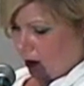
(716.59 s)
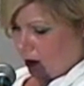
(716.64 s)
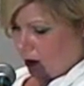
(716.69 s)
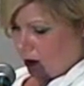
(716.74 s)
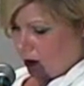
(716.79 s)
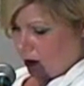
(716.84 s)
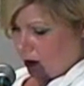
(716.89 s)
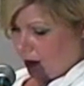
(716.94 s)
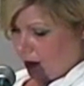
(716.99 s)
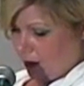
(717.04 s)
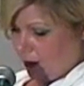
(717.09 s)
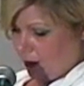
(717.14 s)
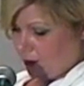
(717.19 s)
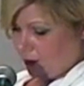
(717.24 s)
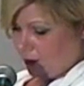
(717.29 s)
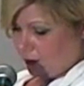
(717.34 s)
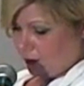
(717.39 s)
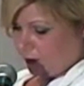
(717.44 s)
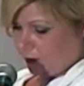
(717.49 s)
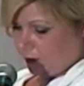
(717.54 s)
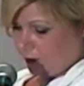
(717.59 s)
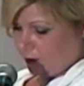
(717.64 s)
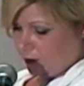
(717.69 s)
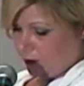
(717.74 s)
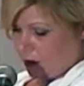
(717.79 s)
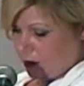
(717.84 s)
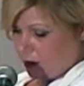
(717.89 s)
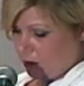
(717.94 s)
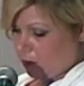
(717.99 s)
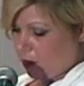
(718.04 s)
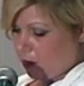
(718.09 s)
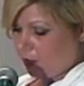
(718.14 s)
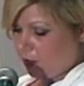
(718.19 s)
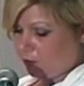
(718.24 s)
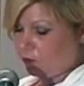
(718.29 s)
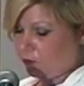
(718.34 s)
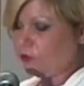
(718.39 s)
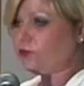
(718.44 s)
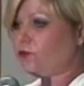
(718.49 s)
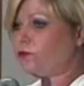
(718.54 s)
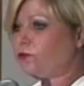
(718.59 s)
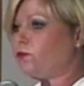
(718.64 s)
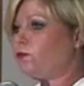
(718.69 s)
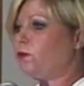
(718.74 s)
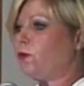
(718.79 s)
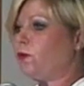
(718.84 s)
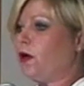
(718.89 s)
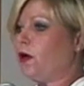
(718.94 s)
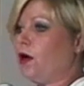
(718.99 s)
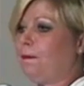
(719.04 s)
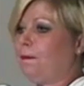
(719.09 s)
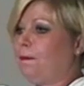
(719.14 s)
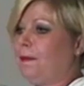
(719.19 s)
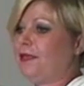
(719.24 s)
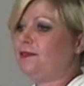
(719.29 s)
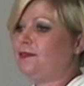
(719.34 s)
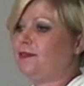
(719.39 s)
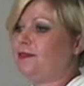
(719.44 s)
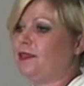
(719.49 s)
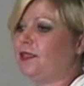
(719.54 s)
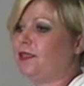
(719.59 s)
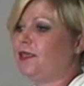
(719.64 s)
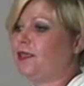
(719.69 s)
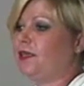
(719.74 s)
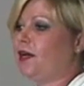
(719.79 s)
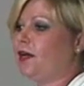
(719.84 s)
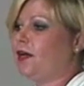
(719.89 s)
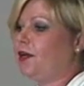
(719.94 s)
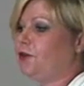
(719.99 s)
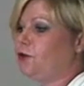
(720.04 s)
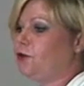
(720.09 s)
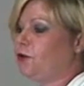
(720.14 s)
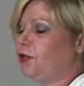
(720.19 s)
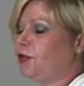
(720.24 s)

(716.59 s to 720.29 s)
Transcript: it's models. Basically, you can